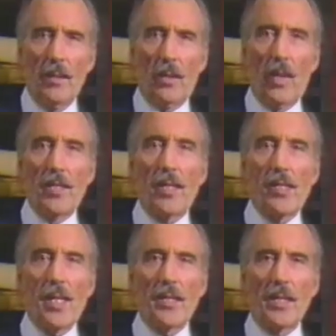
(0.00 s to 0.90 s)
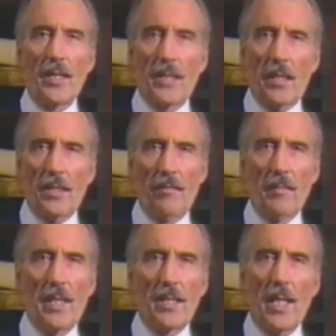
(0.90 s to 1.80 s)
The great consulting detective
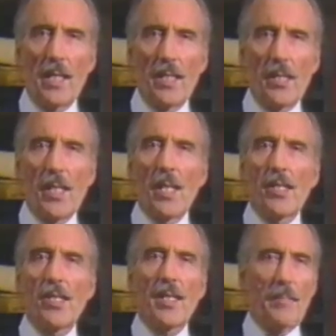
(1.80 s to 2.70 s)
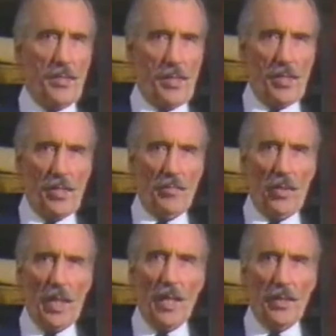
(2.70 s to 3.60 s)
maintained his skepticism
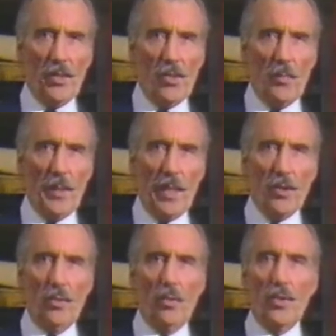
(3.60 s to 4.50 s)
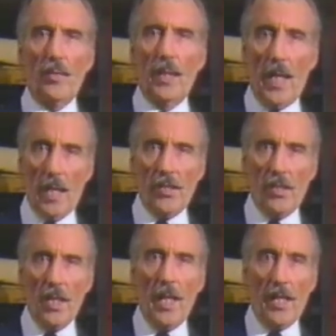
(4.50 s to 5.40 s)
regarding the supernatural to the
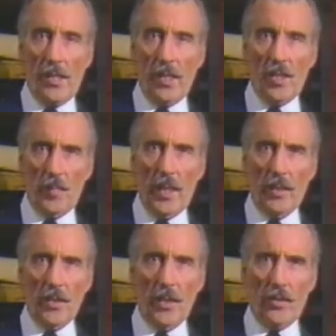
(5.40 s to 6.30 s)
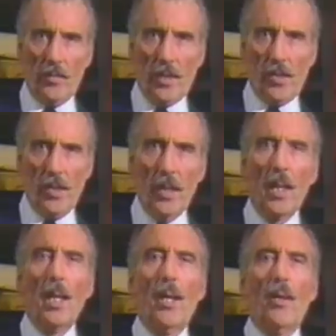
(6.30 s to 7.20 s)
last, as he explained to Dr. Watson.
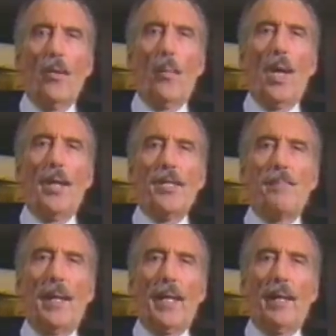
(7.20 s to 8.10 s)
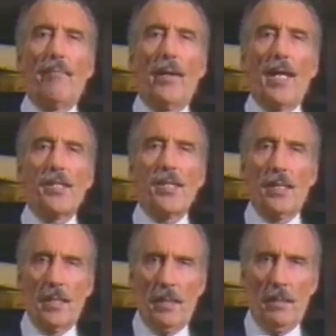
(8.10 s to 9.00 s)
The world is big enough for us.
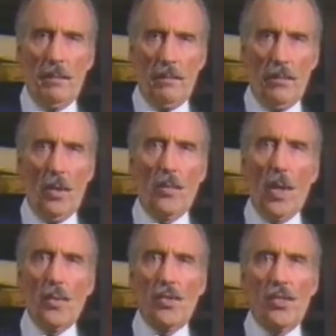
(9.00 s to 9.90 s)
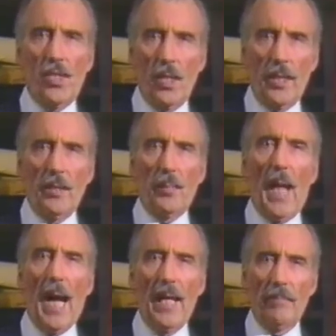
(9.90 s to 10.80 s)
No ghosts need
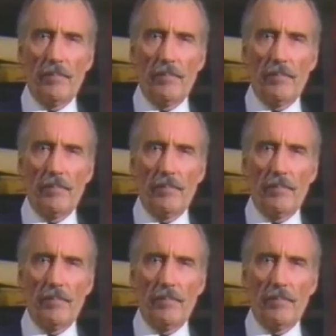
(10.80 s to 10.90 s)
apply.